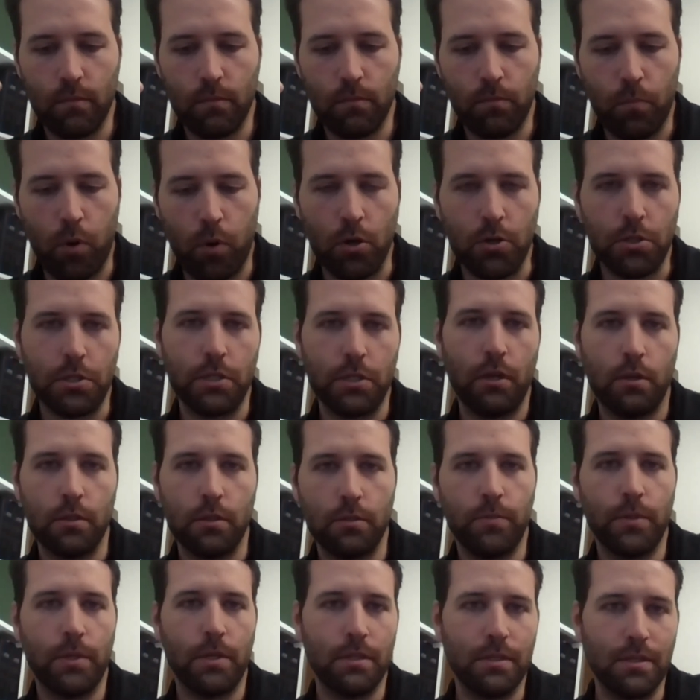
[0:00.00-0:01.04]
partially
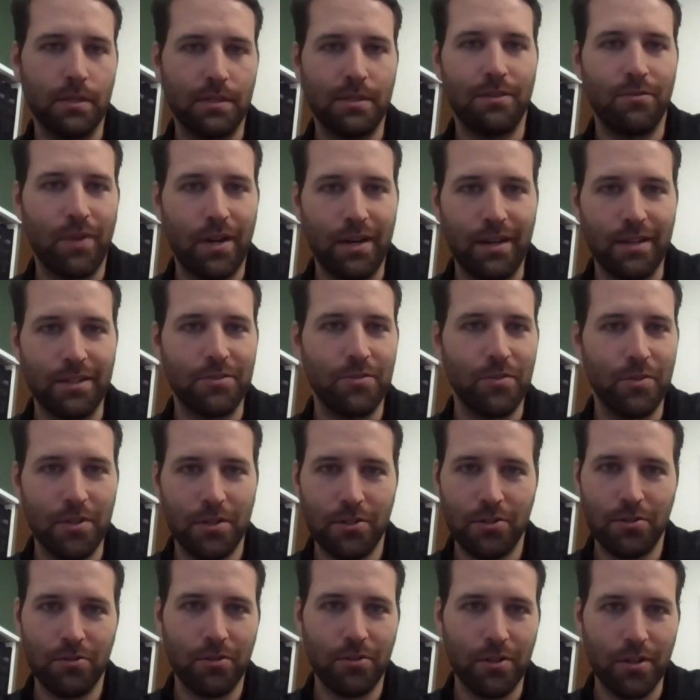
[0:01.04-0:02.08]
also because it's sitting right next to a
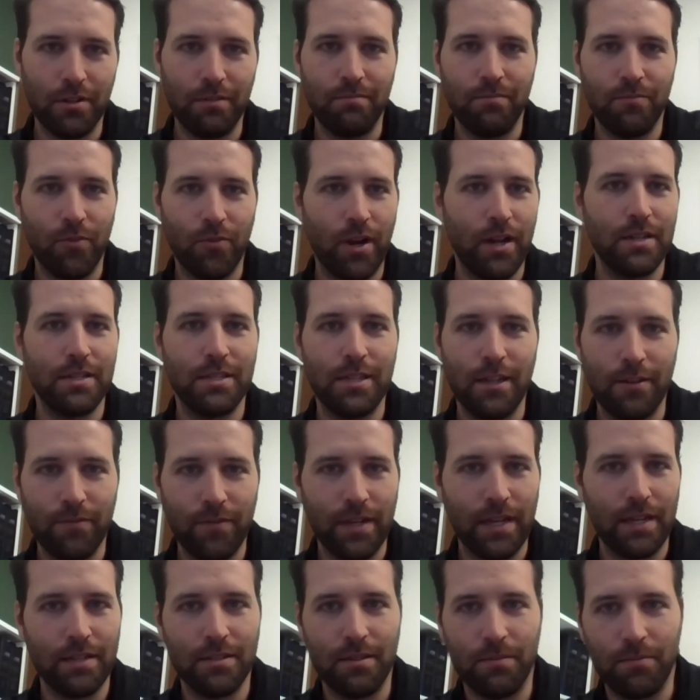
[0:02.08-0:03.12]
digital good, right? It's definitely
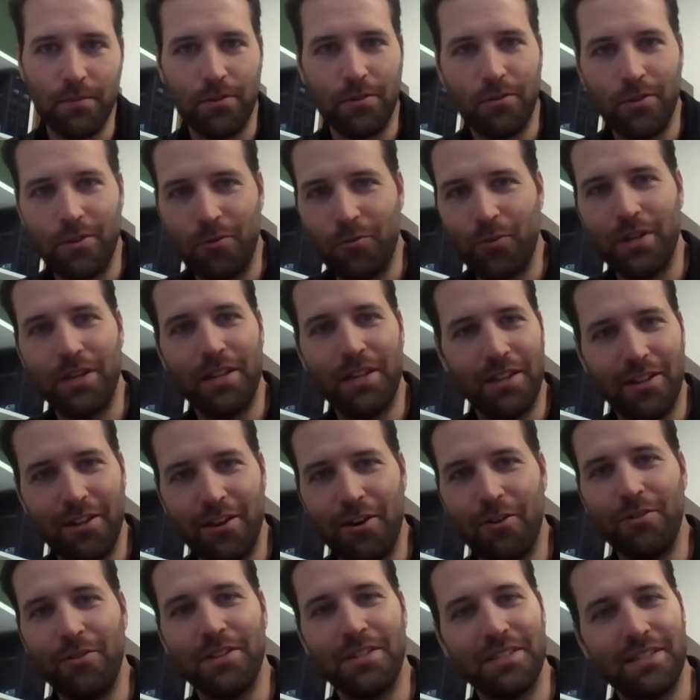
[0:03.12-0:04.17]
got something to do with it. We did
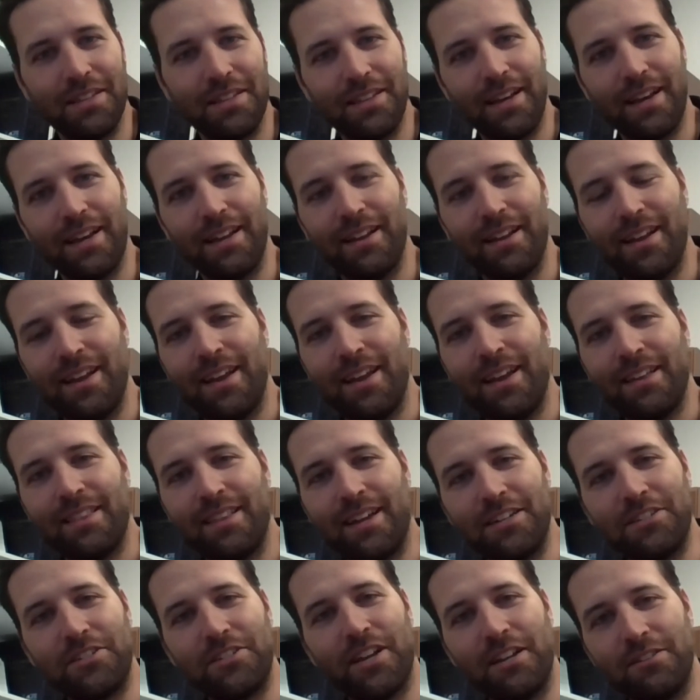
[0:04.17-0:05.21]
notice that
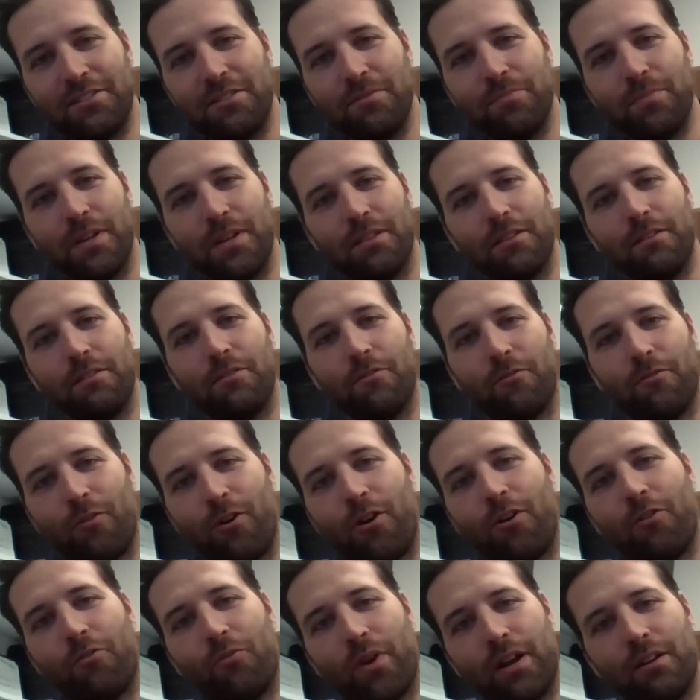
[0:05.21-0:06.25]
changed a bit, that the
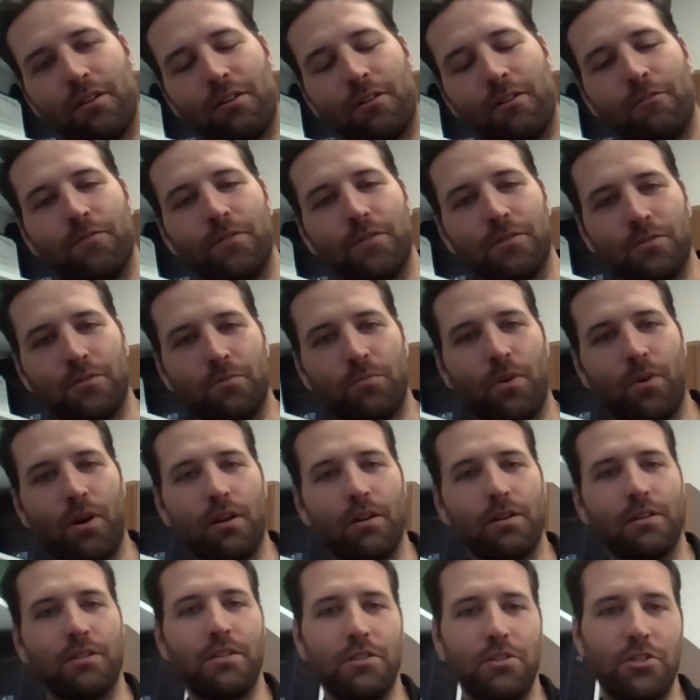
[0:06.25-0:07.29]
fraud rate on our physical
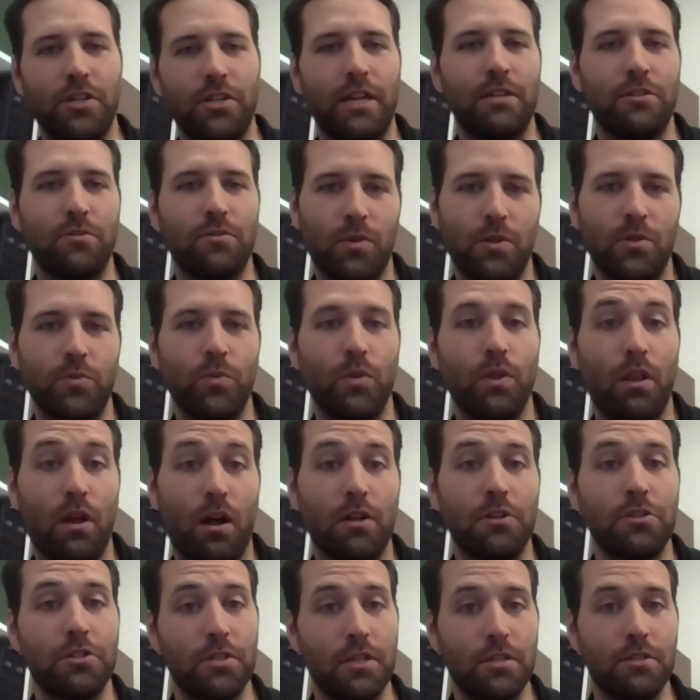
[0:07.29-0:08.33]
products did change once we
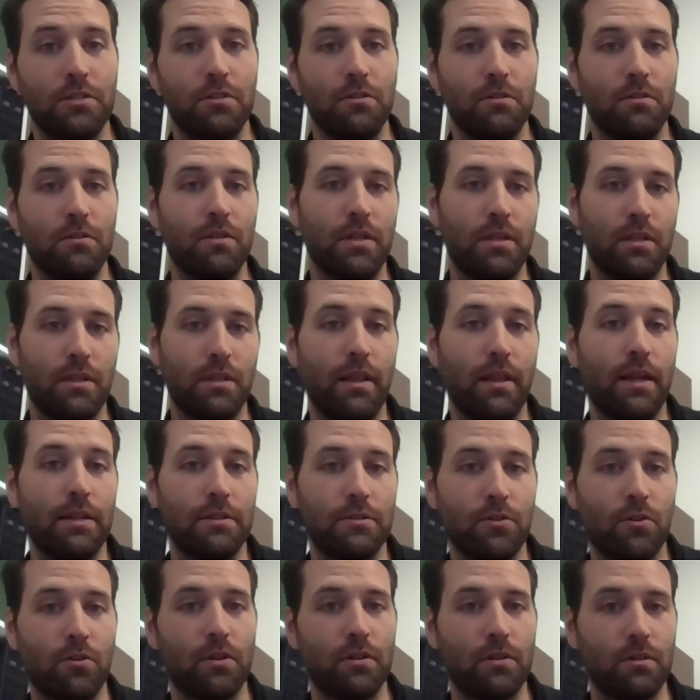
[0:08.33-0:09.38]
launched digital, and then that
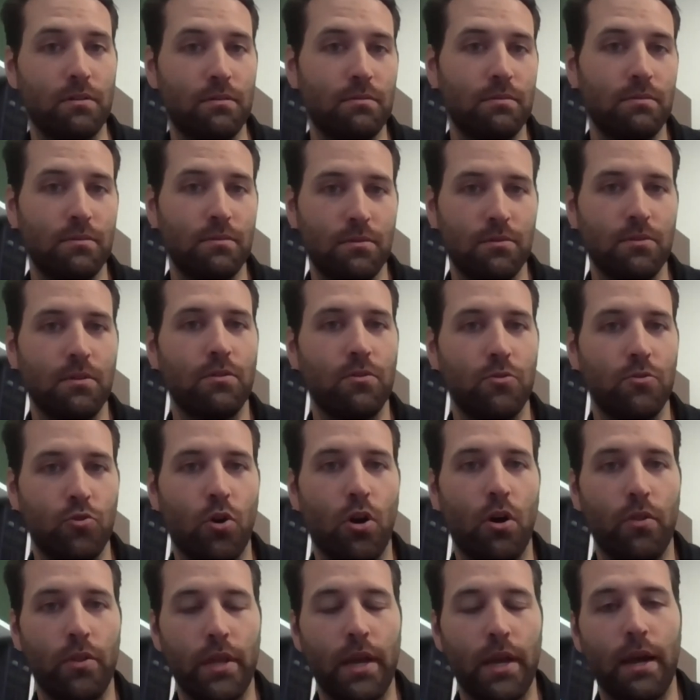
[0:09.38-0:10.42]
started
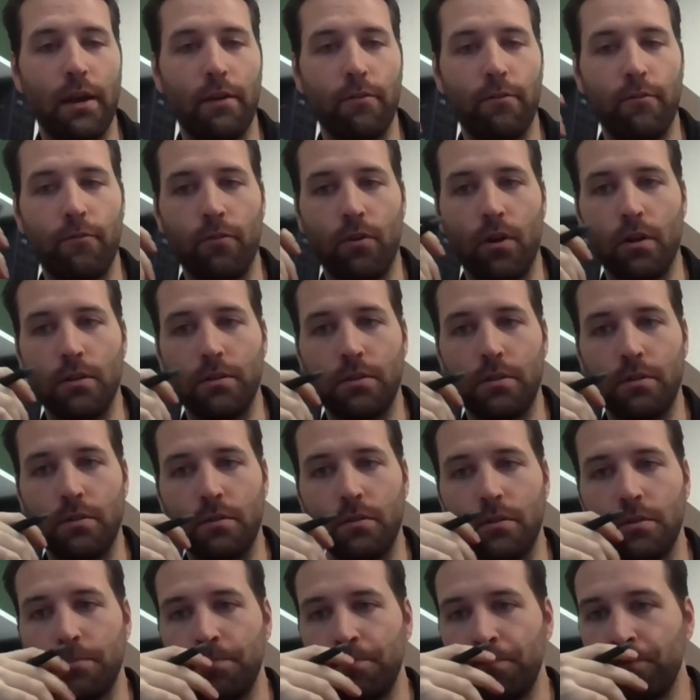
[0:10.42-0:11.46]
drawing the eye of the
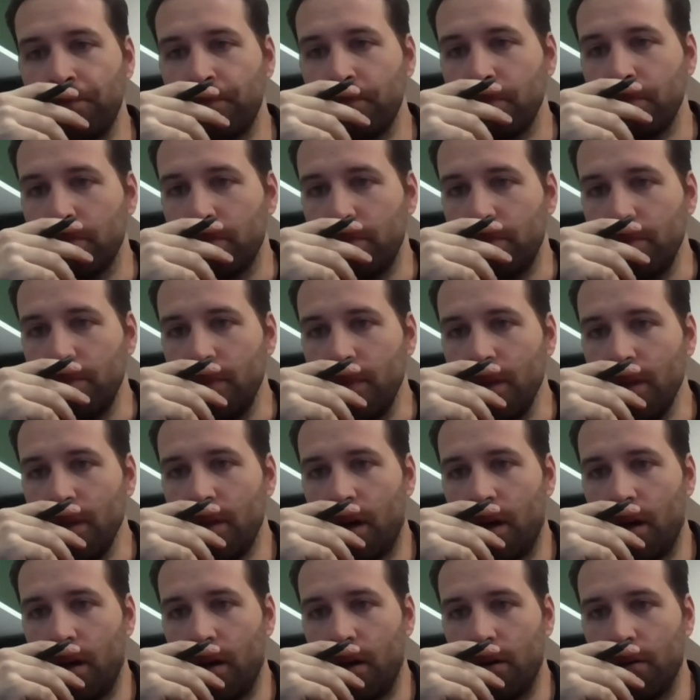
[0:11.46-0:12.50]
fraudsters.
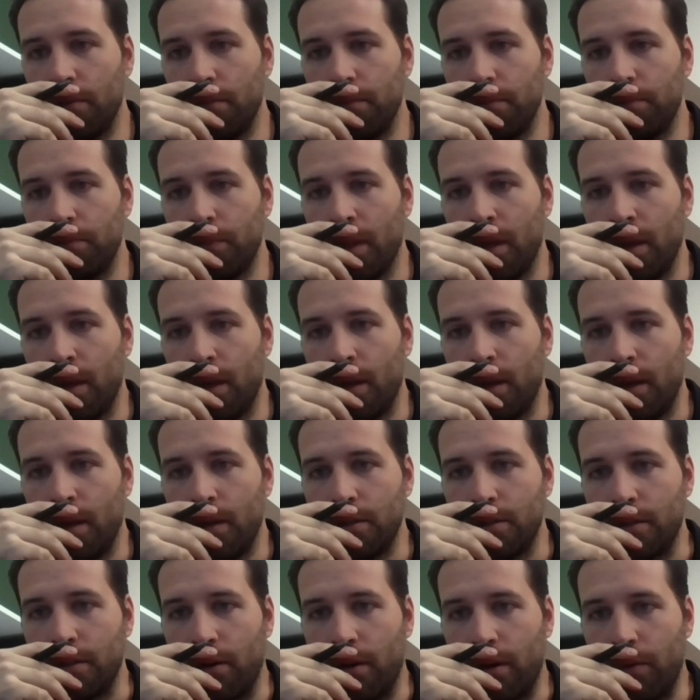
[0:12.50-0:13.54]
And
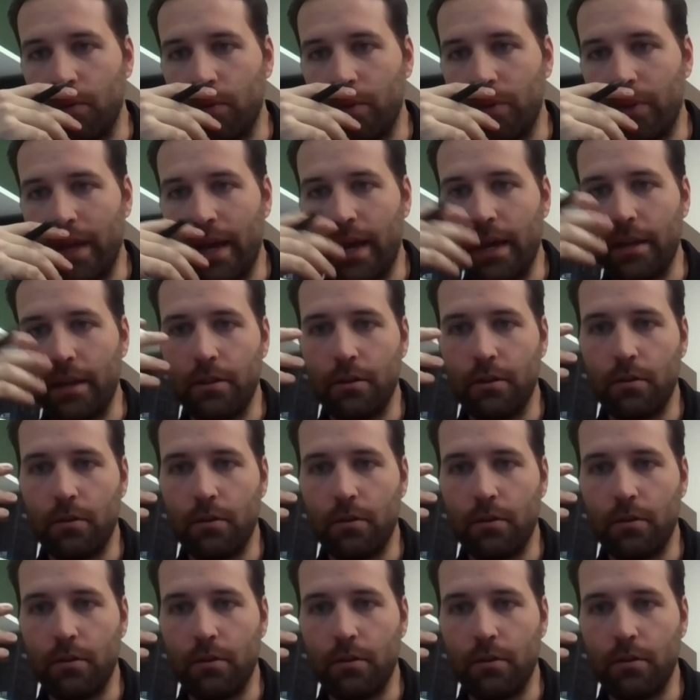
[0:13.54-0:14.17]
with that,